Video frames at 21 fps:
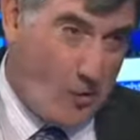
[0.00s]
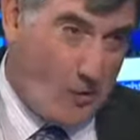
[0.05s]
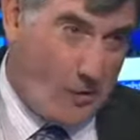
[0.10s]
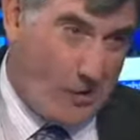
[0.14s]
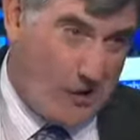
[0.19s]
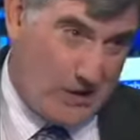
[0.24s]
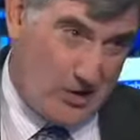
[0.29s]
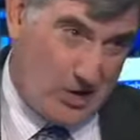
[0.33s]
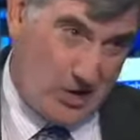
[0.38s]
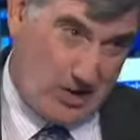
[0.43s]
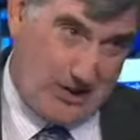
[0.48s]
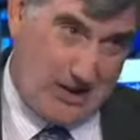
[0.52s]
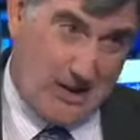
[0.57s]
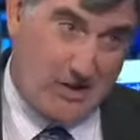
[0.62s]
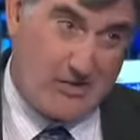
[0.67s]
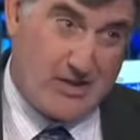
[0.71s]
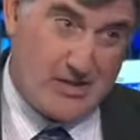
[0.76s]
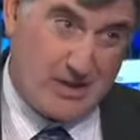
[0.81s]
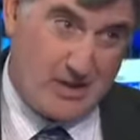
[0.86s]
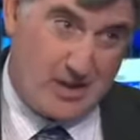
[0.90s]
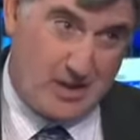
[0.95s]
Actually, our
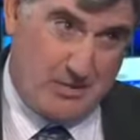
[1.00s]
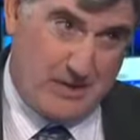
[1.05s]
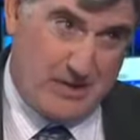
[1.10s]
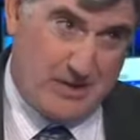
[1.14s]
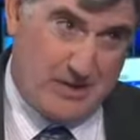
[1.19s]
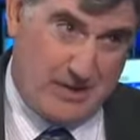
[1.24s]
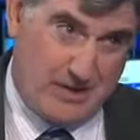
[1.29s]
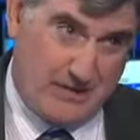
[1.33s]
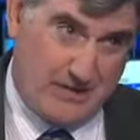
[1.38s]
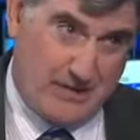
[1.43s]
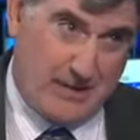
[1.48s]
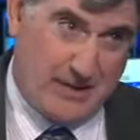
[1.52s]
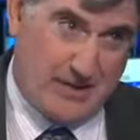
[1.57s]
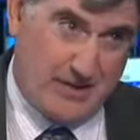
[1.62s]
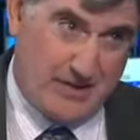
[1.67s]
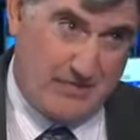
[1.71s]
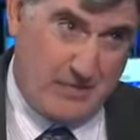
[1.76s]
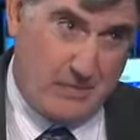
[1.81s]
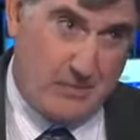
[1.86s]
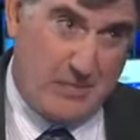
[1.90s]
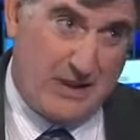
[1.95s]
asylum intake figures
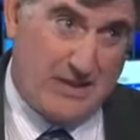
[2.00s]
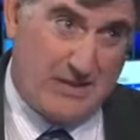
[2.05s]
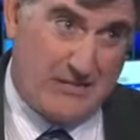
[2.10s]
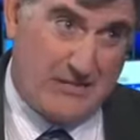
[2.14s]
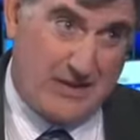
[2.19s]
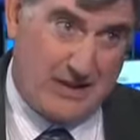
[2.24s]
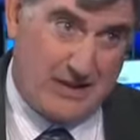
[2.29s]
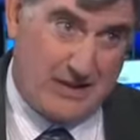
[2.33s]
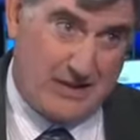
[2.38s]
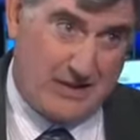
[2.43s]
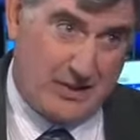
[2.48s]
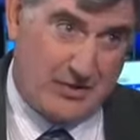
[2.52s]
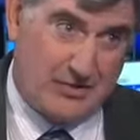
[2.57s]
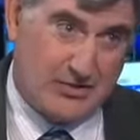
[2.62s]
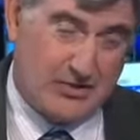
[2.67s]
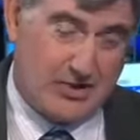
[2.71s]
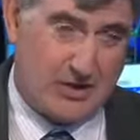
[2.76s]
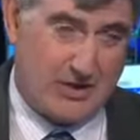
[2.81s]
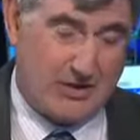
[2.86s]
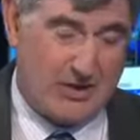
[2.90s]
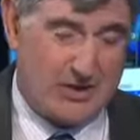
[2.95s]
have remained fairly
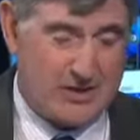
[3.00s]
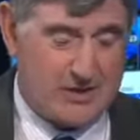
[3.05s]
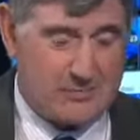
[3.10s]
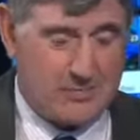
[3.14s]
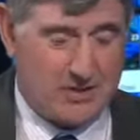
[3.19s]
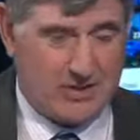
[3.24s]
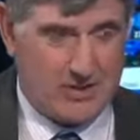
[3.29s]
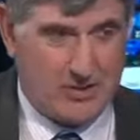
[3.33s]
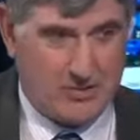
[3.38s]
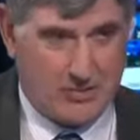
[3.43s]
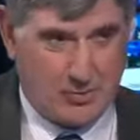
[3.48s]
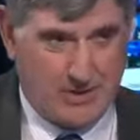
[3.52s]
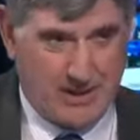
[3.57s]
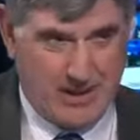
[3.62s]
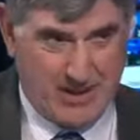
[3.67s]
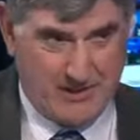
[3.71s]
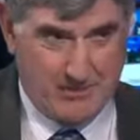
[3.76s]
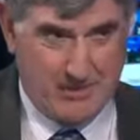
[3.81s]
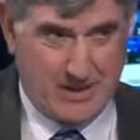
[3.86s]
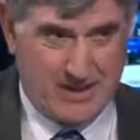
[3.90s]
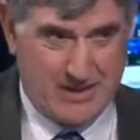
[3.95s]
constant. I think that's because we
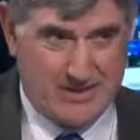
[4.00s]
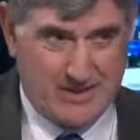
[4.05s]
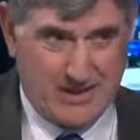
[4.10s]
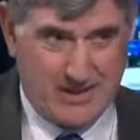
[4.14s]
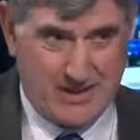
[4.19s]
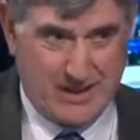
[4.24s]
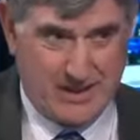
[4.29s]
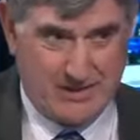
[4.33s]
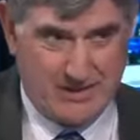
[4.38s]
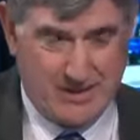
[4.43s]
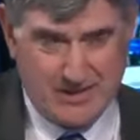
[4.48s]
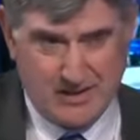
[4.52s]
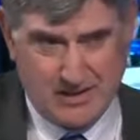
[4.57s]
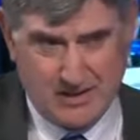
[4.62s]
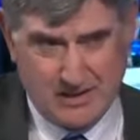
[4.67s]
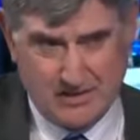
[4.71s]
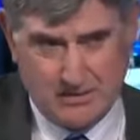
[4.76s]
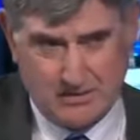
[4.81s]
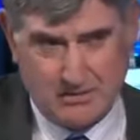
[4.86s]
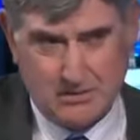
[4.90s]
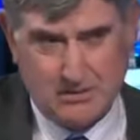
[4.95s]
have maintained our
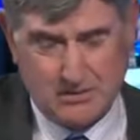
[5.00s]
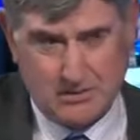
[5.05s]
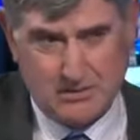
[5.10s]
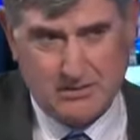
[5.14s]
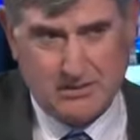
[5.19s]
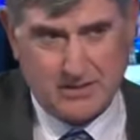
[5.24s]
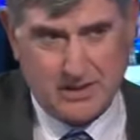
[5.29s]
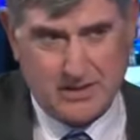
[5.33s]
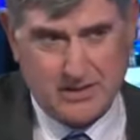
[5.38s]
internal frontier.